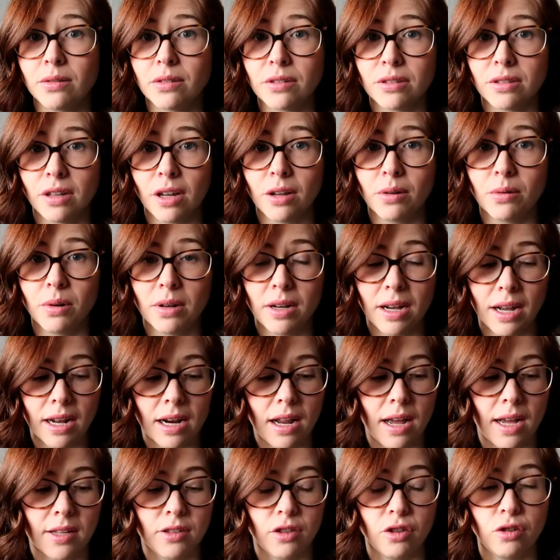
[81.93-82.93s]
So I
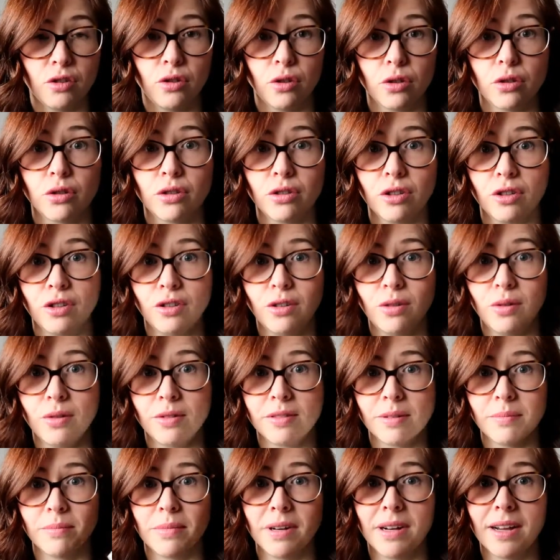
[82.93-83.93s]
like to just
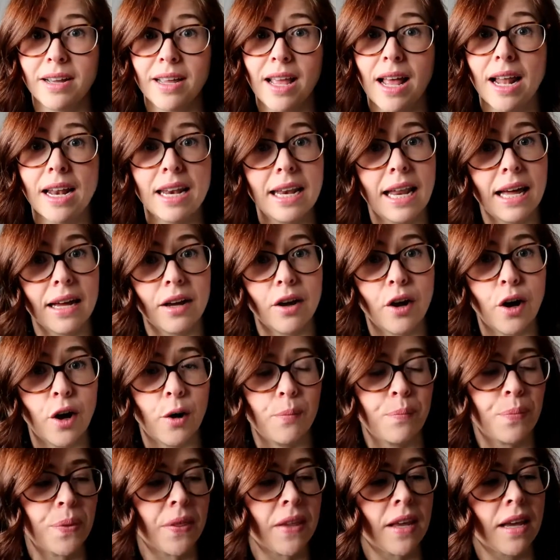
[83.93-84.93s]
use my Lancome.